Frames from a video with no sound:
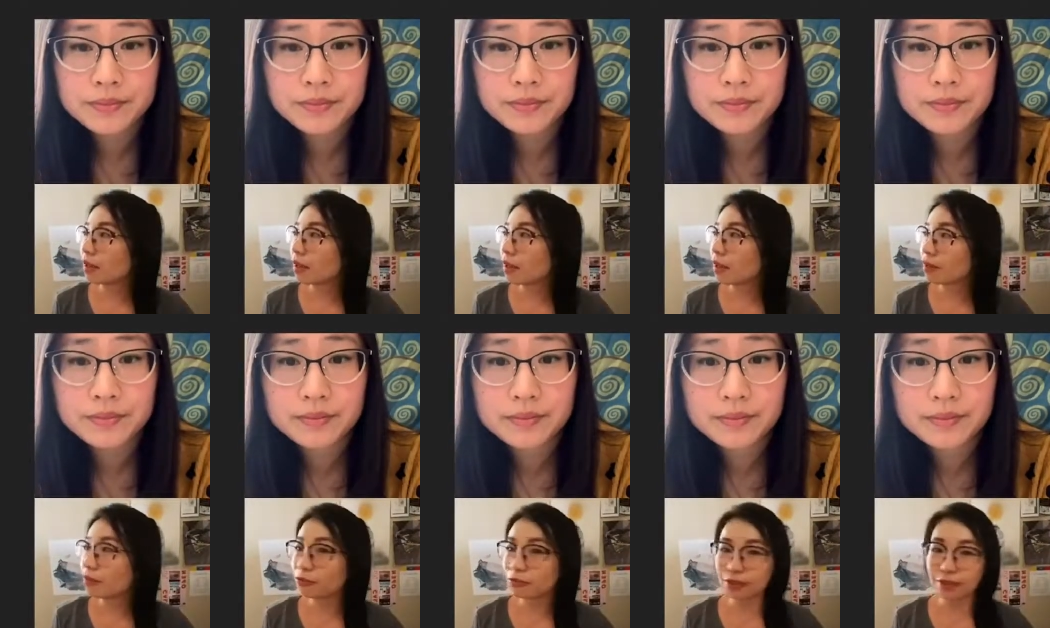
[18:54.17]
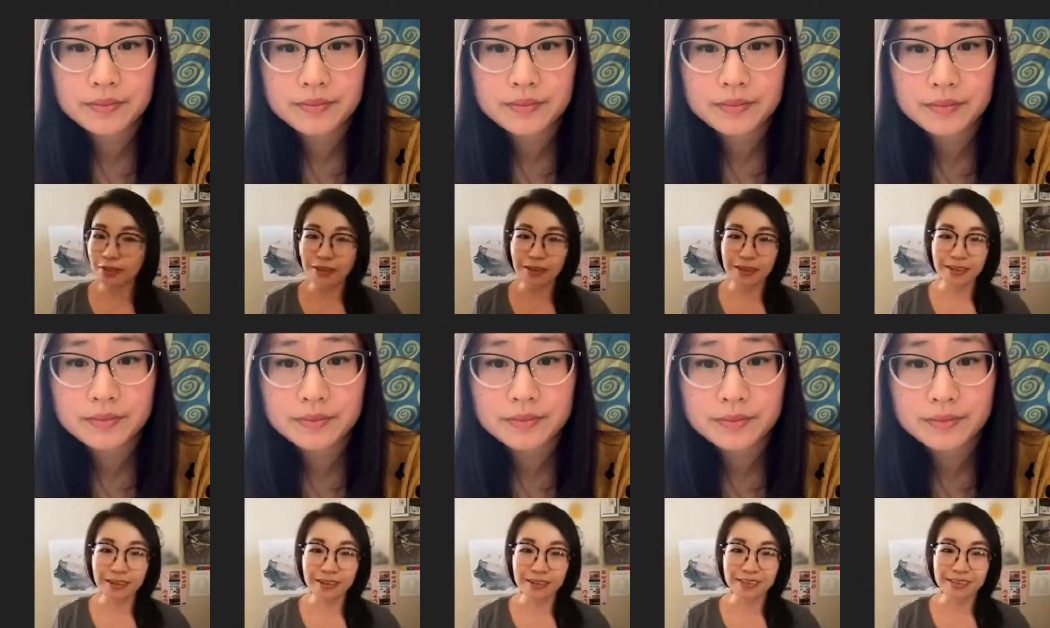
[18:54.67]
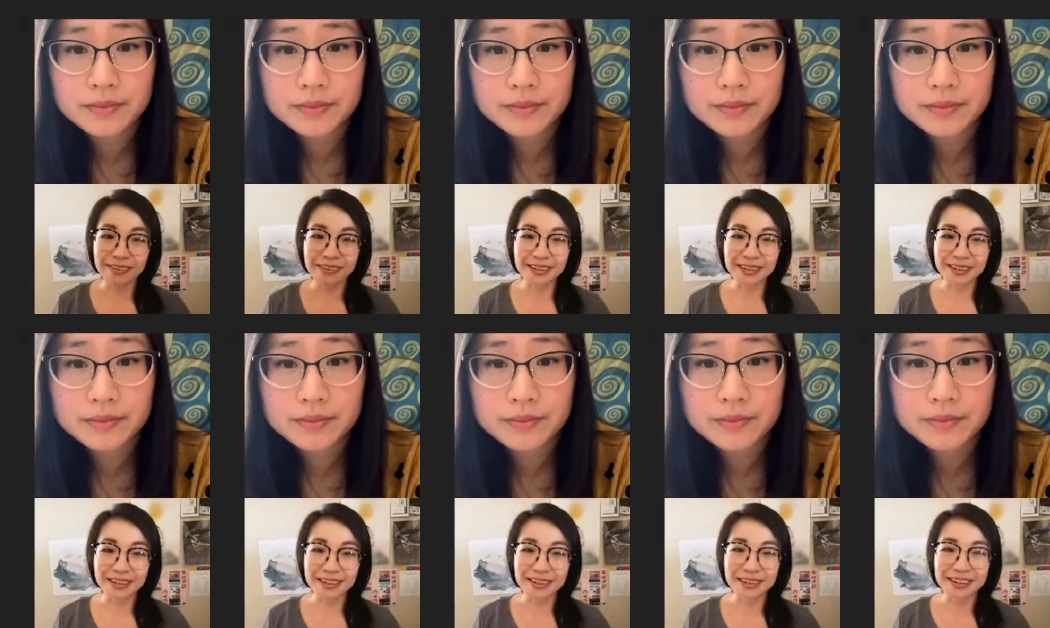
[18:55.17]
Speaker 1: everything
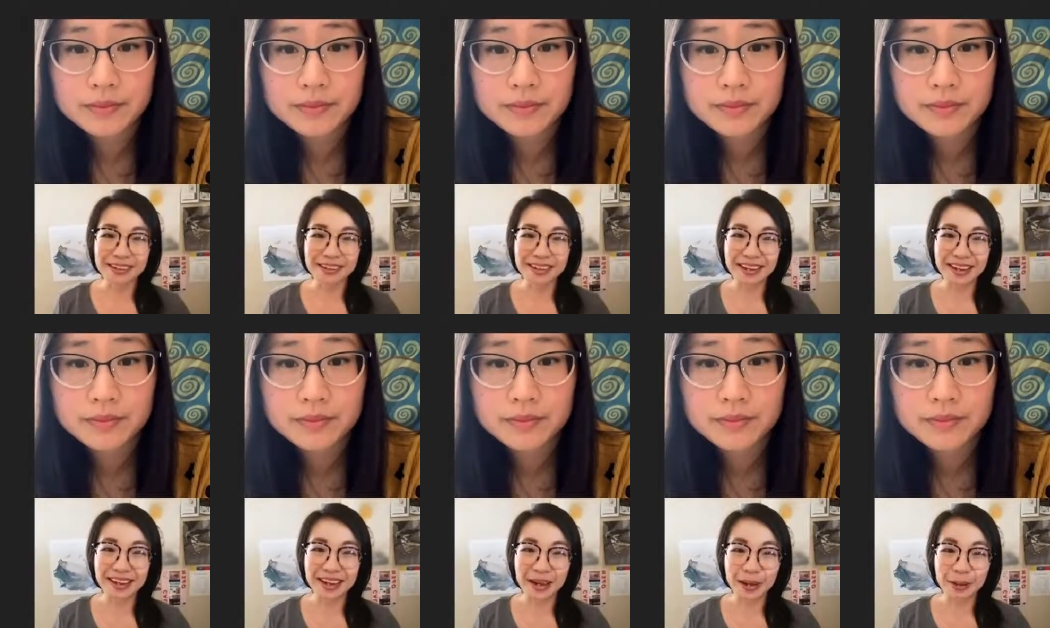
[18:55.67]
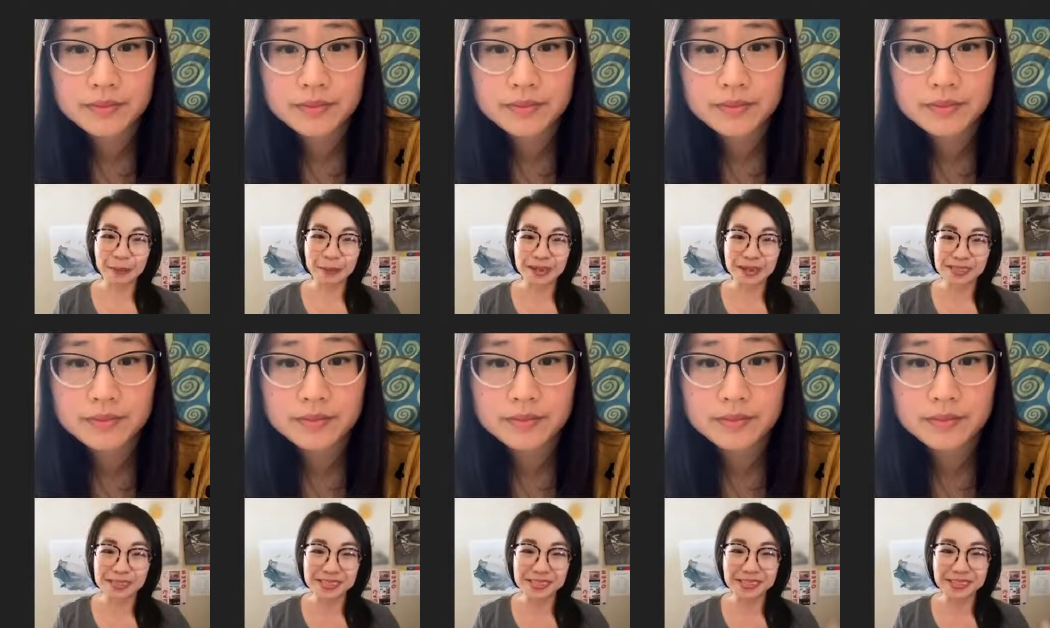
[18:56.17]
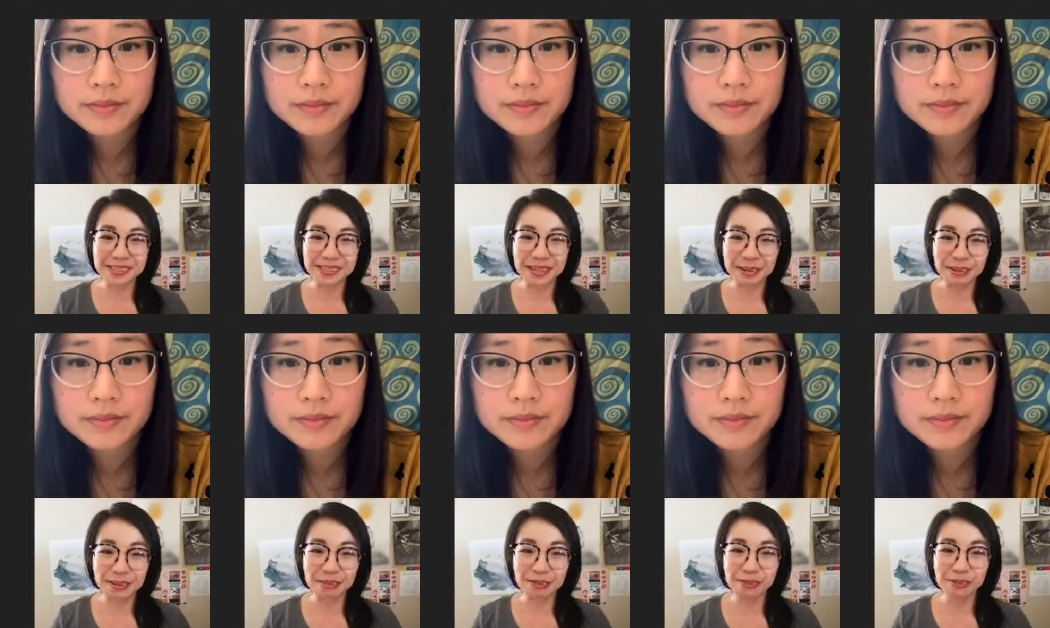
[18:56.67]
that I
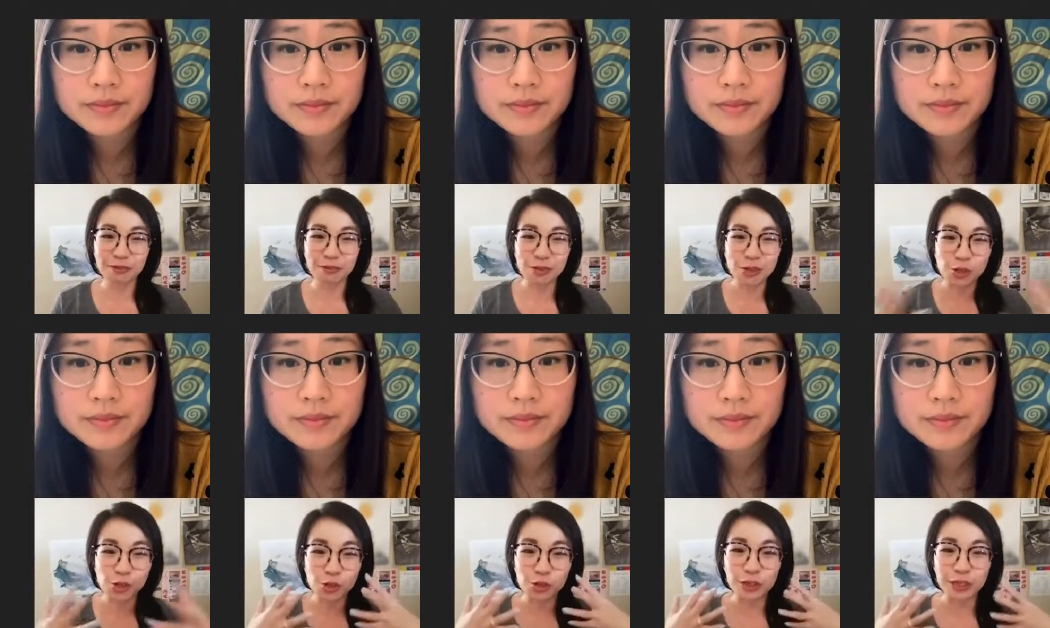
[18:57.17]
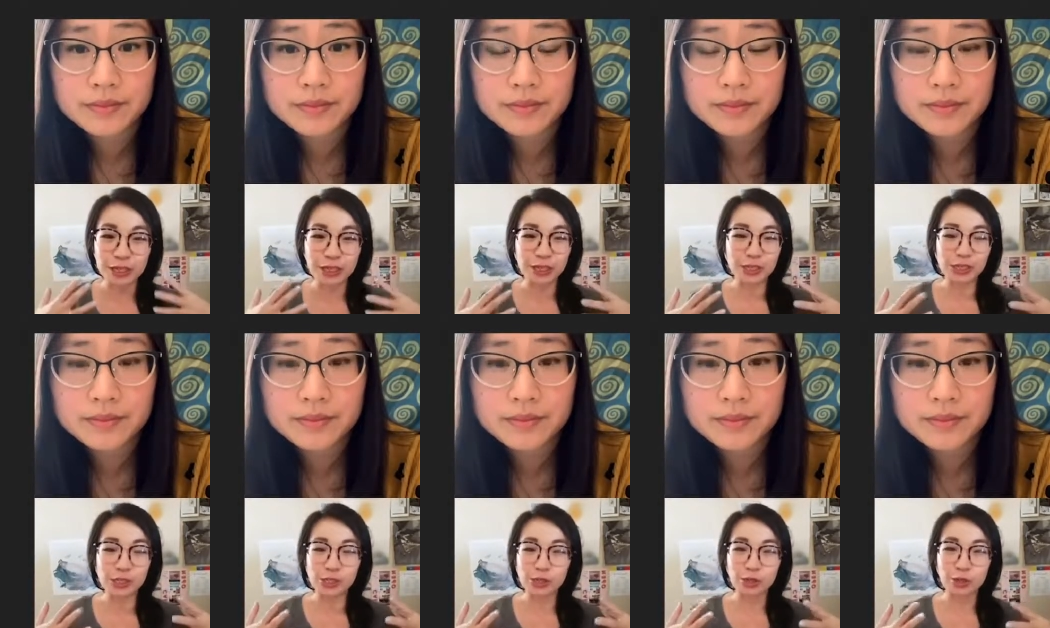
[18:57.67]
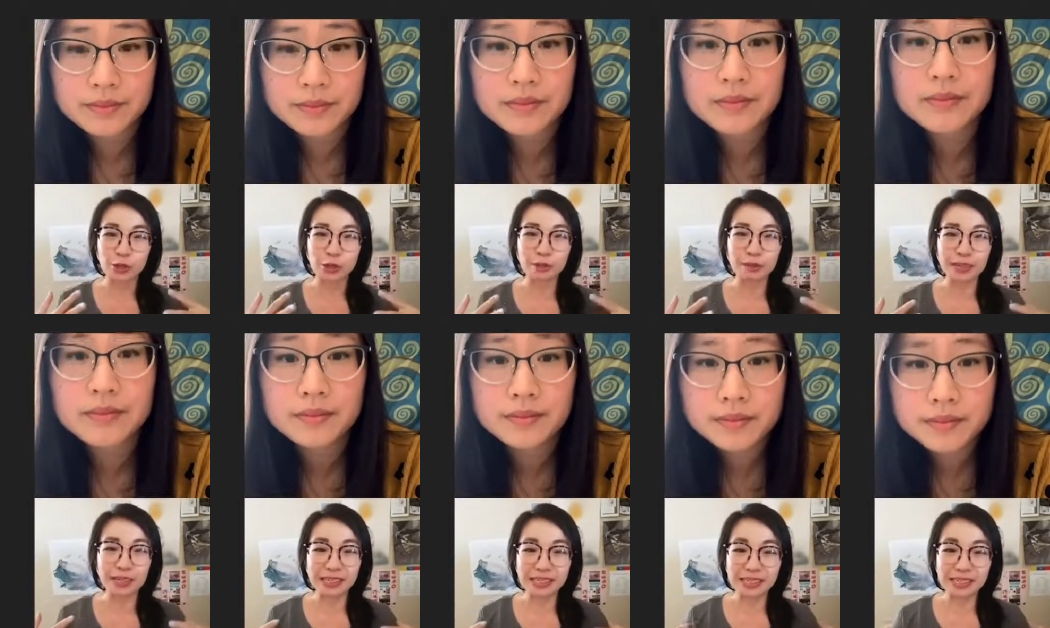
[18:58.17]
basically visually consume,
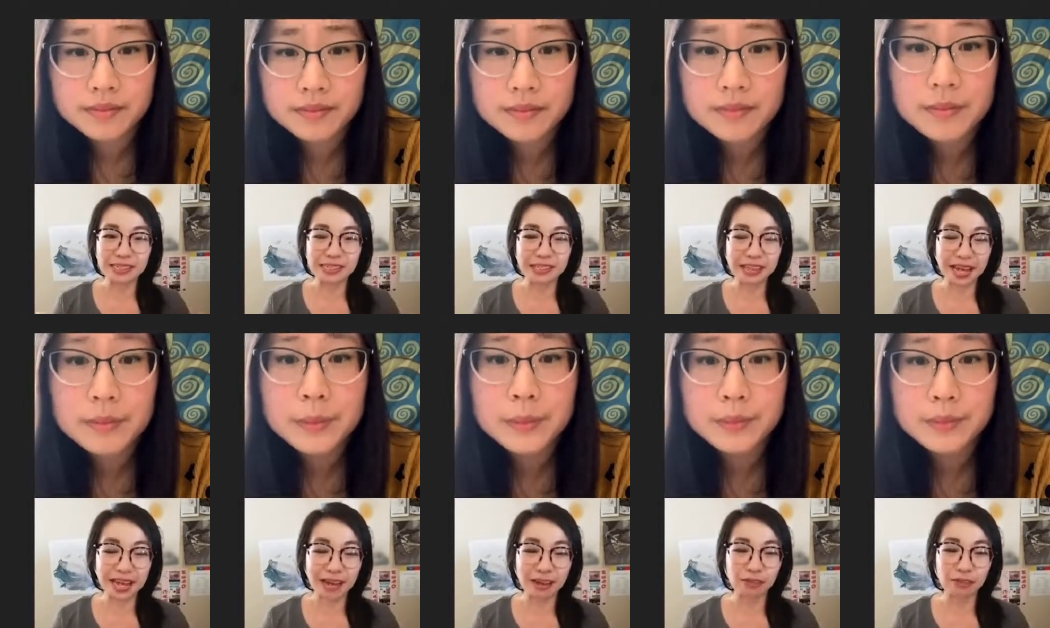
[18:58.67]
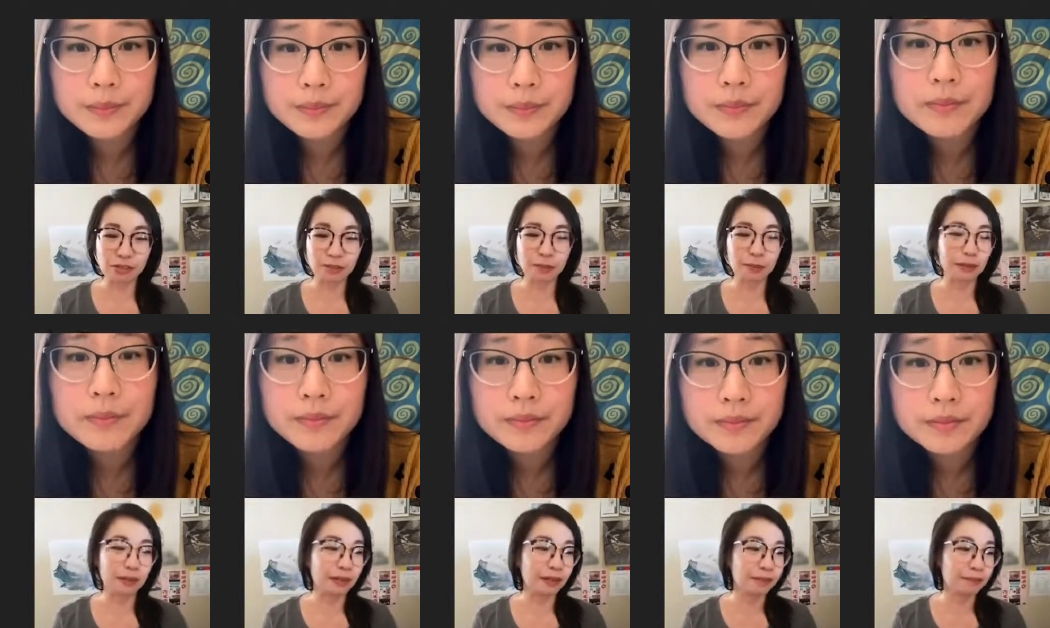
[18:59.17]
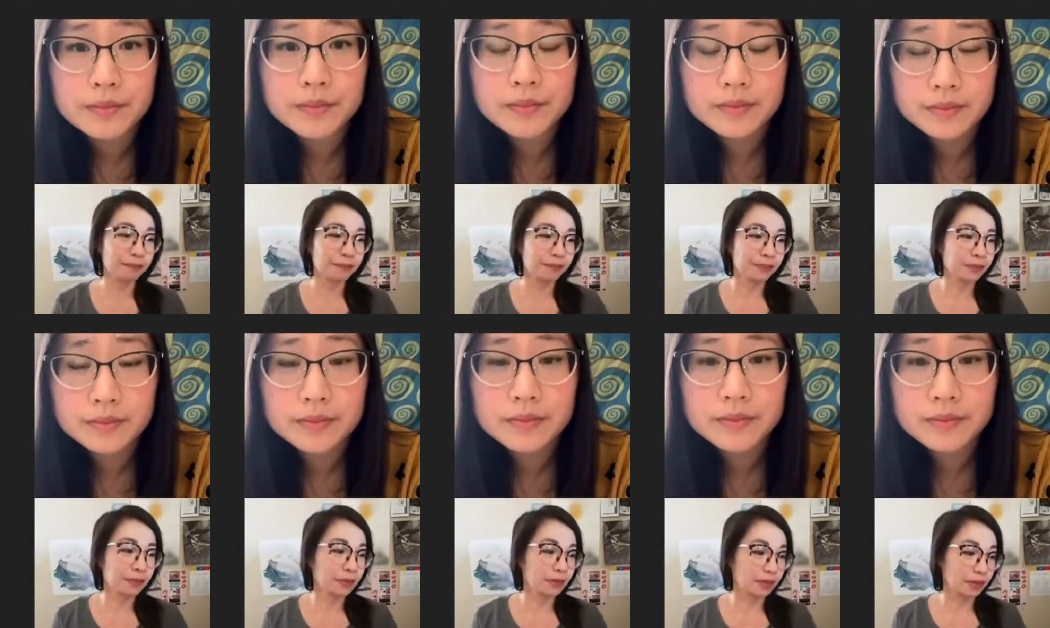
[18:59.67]
and it doesn't have to be
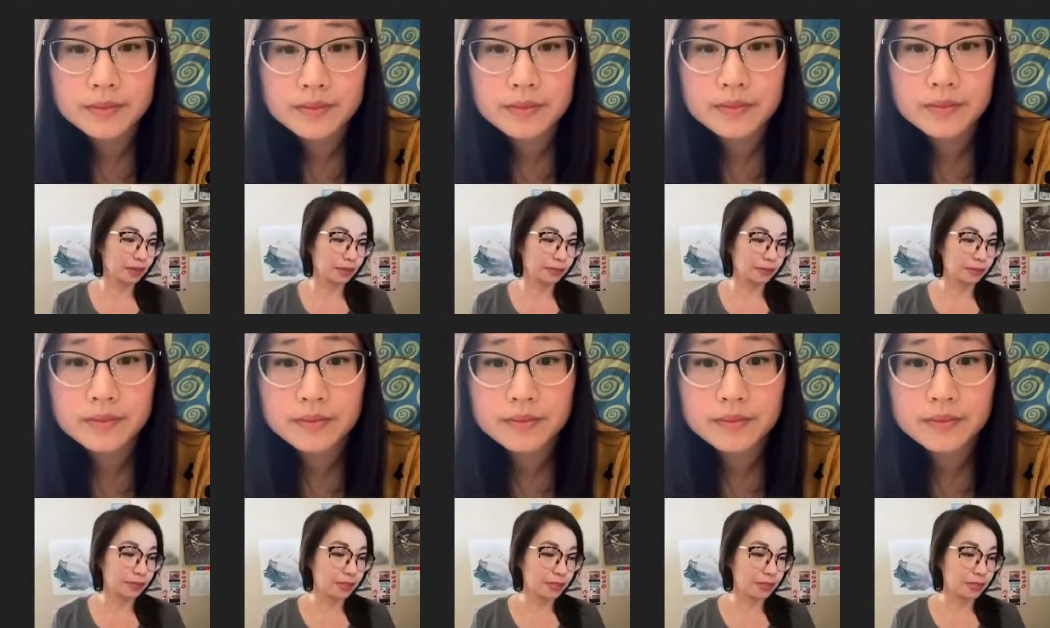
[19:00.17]
um, a